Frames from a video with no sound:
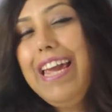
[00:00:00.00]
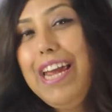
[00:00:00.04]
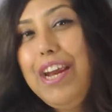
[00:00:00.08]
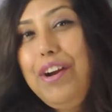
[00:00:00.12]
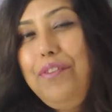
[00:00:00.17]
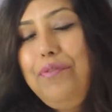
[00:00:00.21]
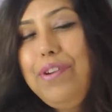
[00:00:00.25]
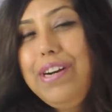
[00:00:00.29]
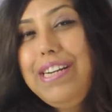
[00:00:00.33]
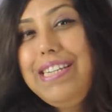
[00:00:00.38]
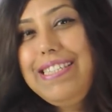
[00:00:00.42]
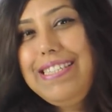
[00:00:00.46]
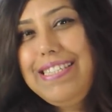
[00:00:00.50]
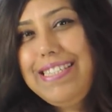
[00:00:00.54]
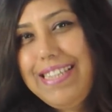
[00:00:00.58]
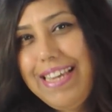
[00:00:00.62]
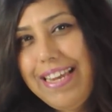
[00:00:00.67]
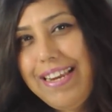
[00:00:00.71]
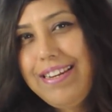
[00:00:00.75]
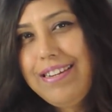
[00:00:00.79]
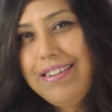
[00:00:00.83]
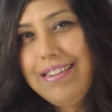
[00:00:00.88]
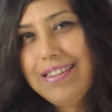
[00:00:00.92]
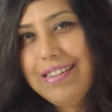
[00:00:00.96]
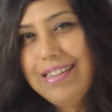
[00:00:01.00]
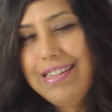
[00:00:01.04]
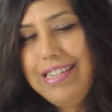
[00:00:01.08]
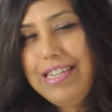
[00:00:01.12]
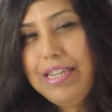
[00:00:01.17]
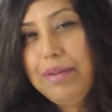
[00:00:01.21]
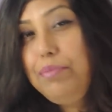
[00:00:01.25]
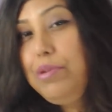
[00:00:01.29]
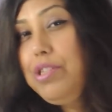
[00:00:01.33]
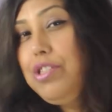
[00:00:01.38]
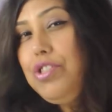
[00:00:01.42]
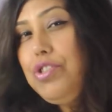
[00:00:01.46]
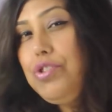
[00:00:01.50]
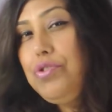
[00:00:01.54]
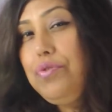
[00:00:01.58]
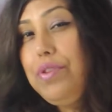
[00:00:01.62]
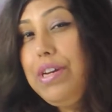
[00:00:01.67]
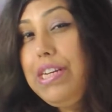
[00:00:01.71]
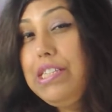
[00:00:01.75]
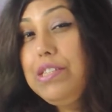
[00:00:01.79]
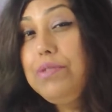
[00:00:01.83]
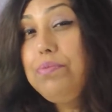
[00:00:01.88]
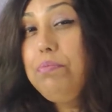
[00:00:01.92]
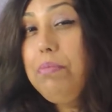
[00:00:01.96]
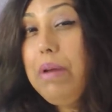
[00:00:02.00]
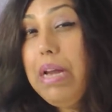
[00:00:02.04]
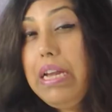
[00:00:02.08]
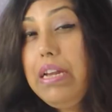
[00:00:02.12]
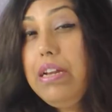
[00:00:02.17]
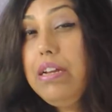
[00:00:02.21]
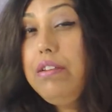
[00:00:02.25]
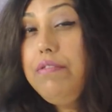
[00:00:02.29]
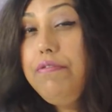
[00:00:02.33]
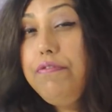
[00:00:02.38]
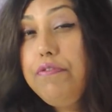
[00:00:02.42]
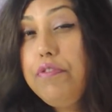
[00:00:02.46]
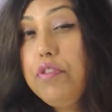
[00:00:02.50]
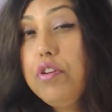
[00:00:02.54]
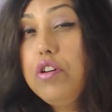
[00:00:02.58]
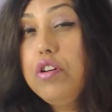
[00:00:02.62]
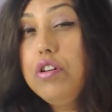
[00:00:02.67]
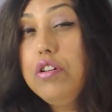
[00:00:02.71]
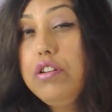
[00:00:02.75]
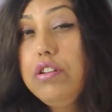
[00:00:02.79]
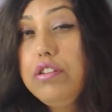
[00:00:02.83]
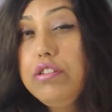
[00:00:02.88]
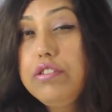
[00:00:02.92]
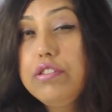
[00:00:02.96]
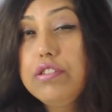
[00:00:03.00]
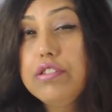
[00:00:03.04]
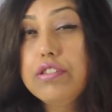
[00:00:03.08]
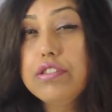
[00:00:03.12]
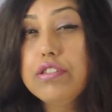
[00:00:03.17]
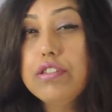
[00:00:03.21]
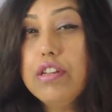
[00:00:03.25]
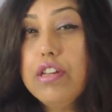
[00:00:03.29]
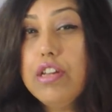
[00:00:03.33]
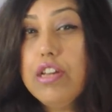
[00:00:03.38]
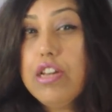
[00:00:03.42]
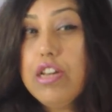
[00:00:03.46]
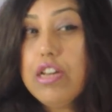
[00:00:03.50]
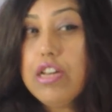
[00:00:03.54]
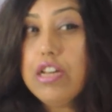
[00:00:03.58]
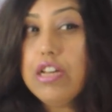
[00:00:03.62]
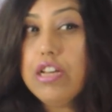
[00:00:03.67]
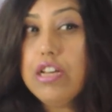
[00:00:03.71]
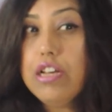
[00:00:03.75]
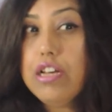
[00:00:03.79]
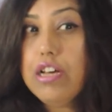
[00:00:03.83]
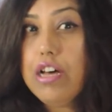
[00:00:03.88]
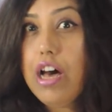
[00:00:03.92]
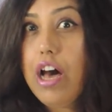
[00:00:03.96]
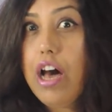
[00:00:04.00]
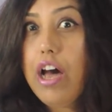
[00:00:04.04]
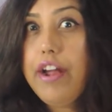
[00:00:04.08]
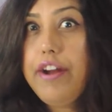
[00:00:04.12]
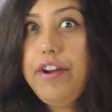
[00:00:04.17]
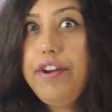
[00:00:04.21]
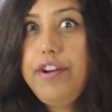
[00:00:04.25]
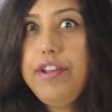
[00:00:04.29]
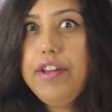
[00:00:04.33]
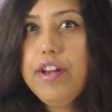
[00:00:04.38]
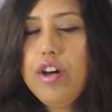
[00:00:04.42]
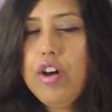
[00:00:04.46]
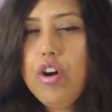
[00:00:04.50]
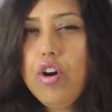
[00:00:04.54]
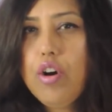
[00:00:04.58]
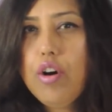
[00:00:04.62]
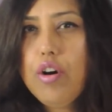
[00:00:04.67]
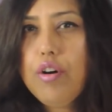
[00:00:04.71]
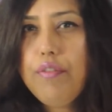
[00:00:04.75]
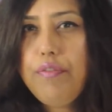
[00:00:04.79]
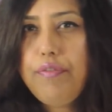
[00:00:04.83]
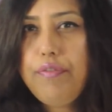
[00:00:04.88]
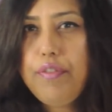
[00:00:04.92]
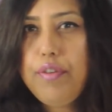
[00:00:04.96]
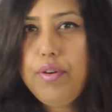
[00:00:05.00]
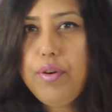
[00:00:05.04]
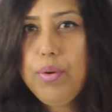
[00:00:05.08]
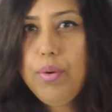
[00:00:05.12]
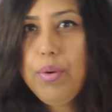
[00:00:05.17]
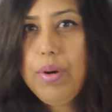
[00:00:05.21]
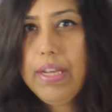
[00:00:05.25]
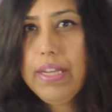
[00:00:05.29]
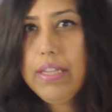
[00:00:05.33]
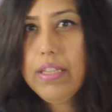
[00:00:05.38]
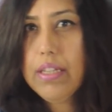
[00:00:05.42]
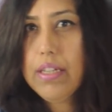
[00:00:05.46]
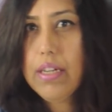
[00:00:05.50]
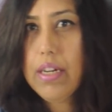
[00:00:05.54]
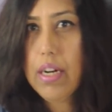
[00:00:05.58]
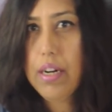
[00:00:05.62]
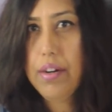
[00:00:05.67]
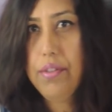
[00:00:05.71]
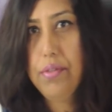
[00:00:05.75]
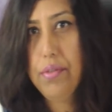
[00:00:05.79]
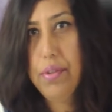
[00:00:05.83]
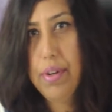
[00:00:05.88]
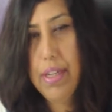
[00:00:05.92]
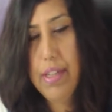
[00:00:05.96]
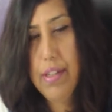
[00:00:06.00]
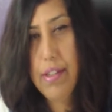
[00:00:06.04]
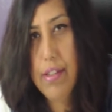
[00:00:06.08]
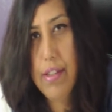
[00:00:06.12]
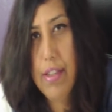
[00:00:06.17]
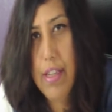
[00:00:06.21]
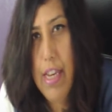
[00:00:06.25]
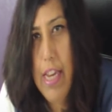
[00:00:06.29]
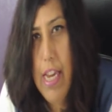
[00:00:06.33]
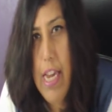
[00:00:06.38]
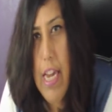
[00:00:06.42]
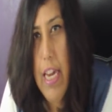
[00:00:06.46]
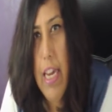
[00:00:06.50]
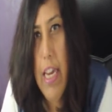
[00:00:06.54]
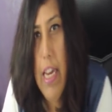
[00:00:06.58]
Edward Said demonstrates Michael Foucault's idea of ruling the country. And many others.